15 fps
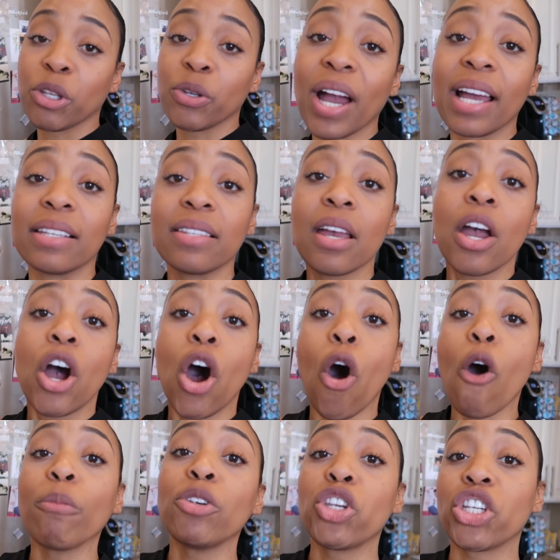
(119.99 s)
guys,
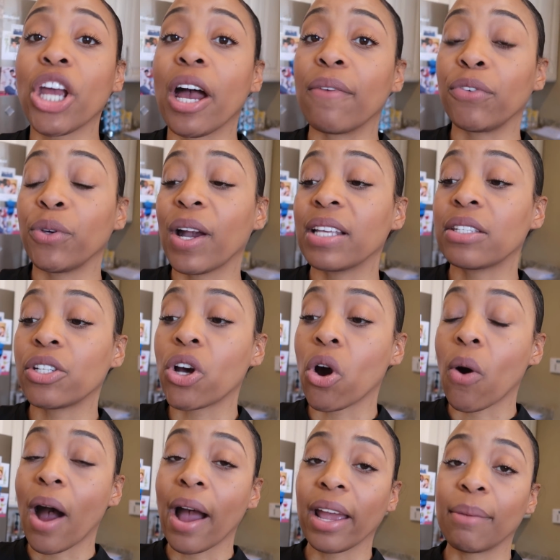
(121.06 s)
Home Chef, you guys
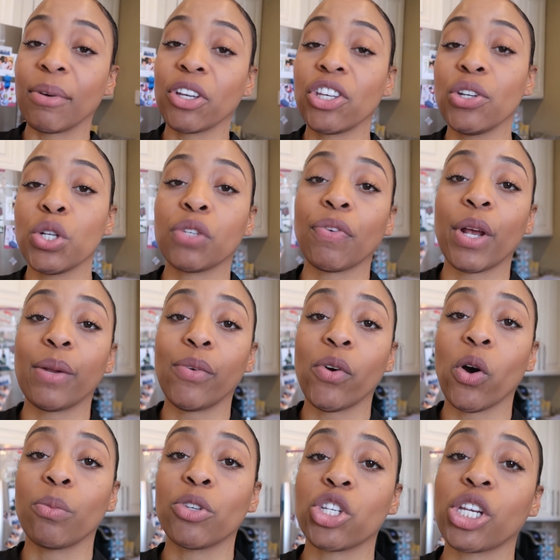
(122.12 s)
know I am a huge fan of
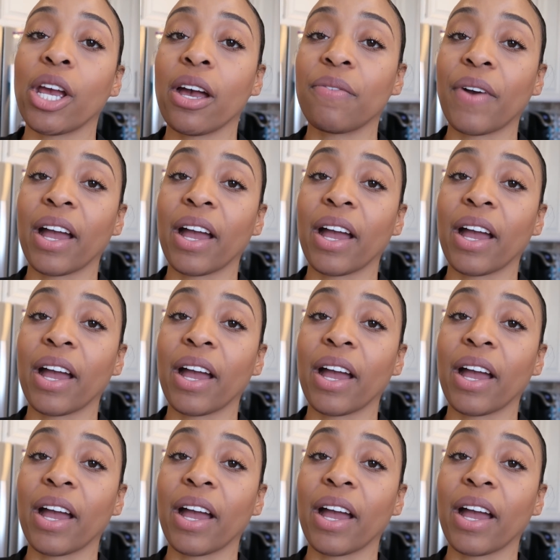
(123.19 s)
Home Chef.